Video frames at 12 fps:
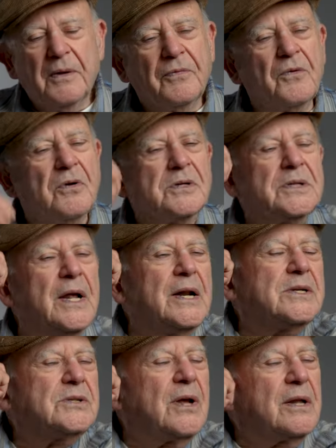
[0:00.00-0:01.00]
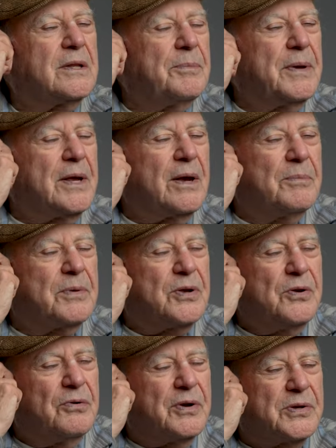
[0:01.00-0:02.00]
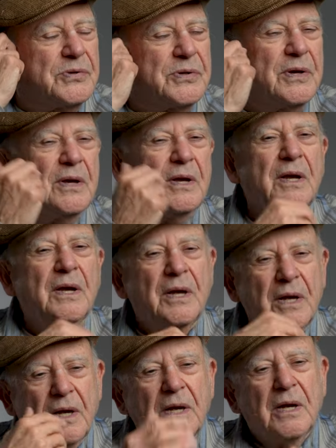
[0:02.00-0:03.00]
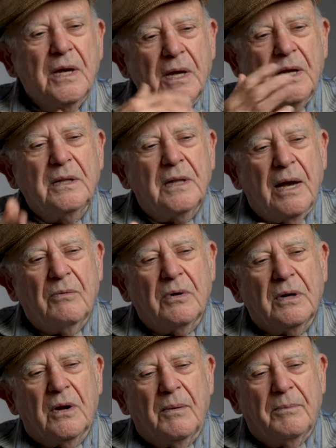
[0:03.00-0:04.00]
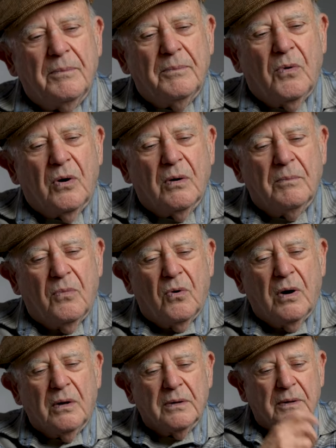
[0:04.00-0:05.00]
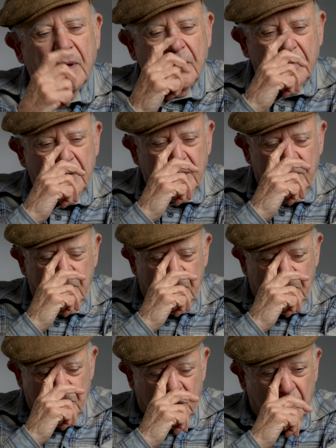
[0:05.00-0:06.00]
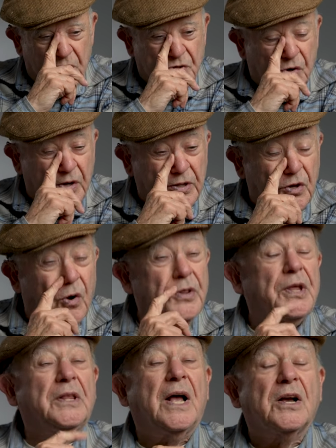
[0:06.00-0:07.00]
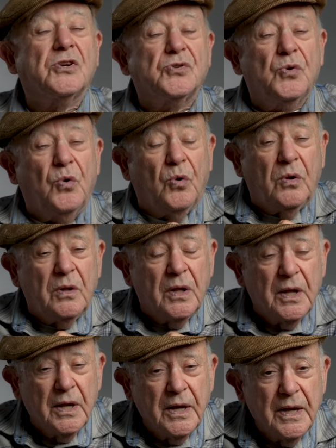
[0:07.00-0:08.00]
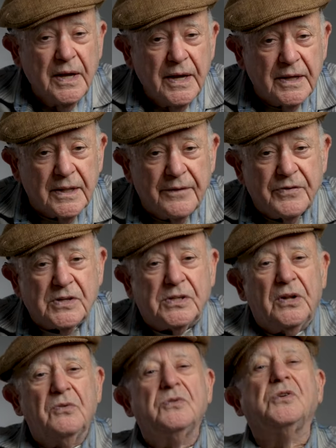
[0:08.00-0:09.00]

and of course, then I started to become curious, and I would go more and more. And uh, we joined the Orthodox Shul in Livingston, New